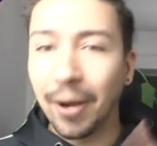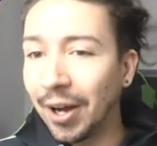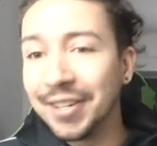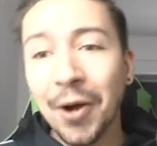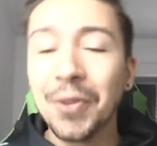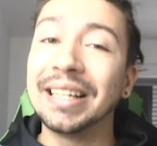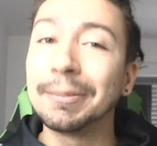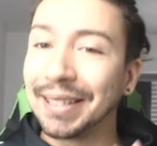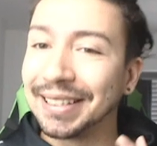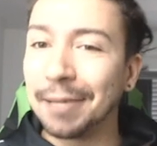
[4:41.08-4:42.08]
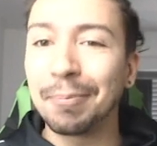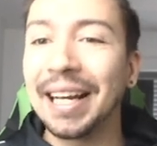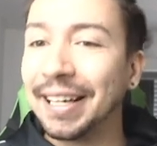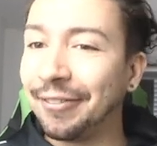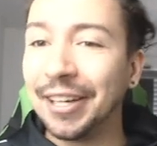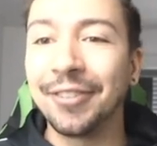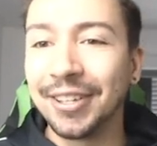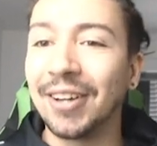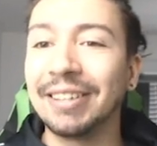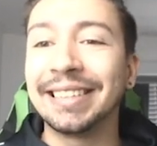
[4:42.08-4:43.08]
I know this because I played
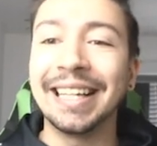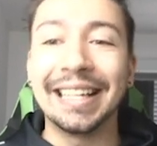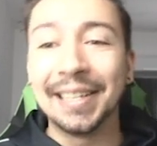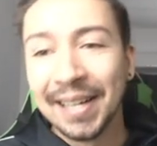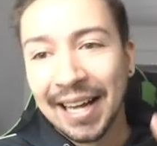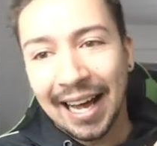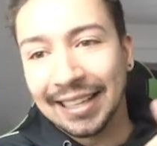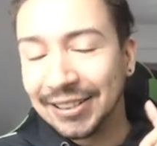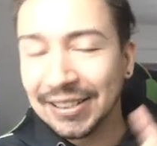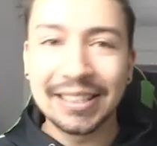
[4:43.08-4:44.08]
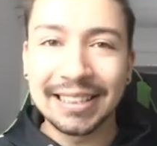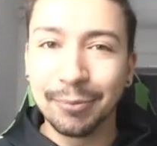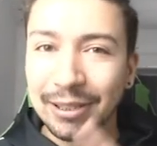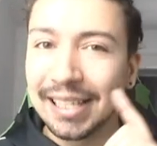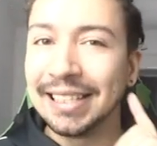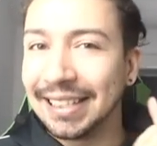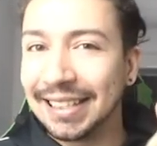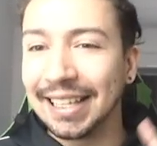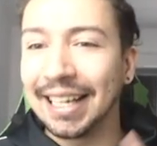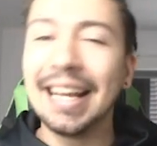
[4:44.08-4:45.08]
FIFA 19, and Justin was
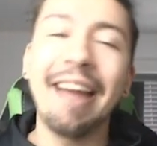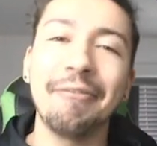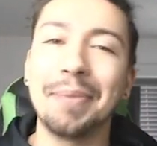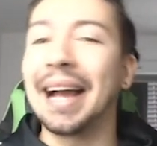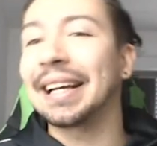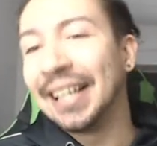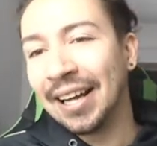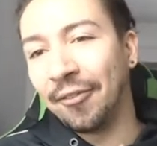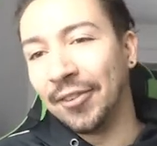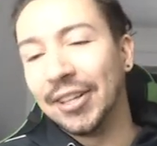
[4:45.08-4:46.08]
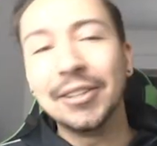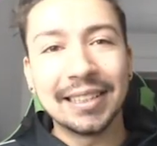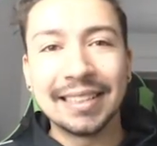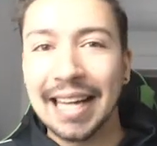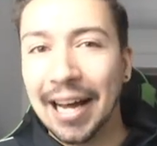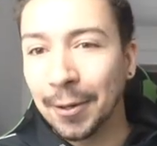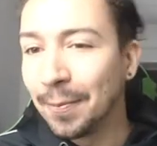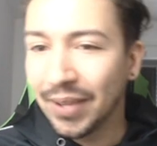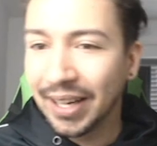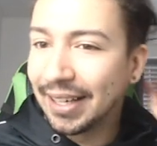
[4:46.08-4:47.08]
listed as a left back for Luton
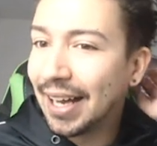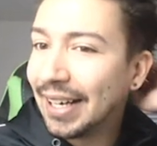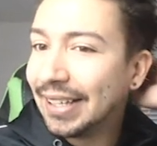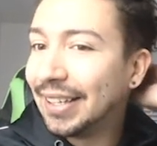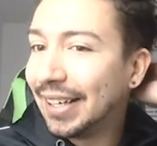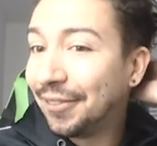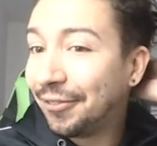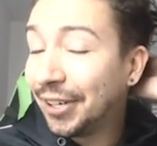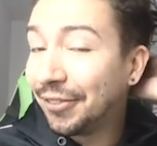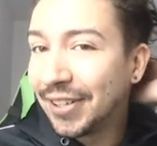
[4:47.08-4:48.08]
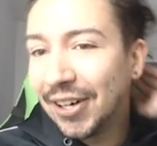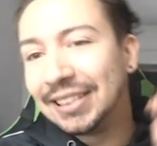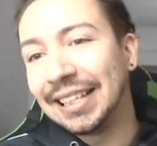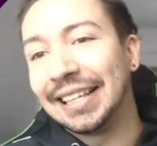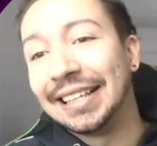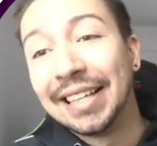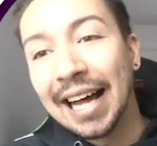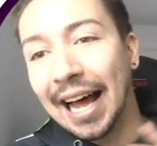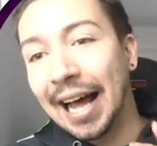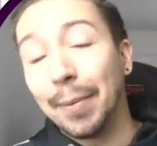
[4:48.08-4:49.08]
Town in FIFA 19,
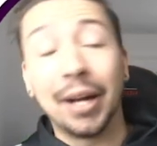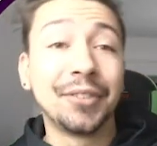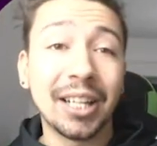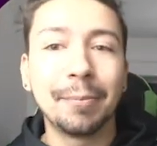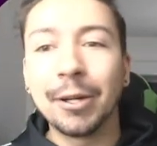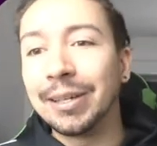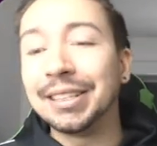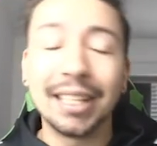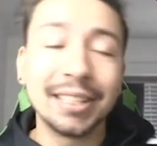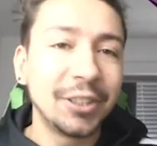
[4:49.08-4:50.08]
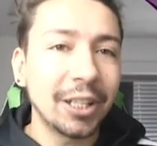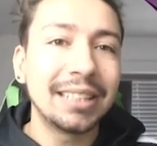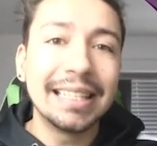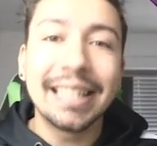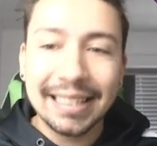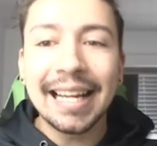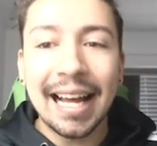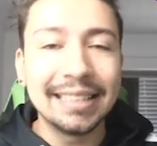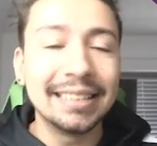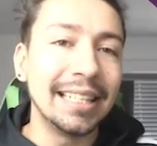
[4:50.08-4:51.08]
and I've done a bit of research. Justin
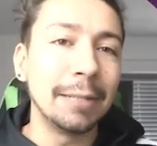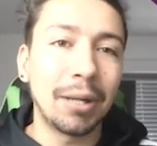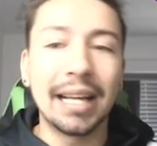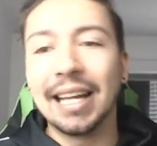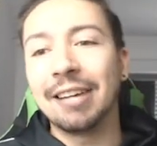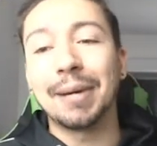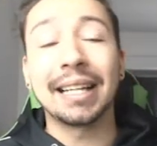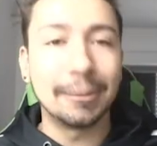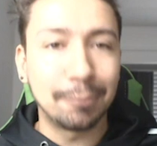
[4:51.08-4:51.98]
can indeed play left back.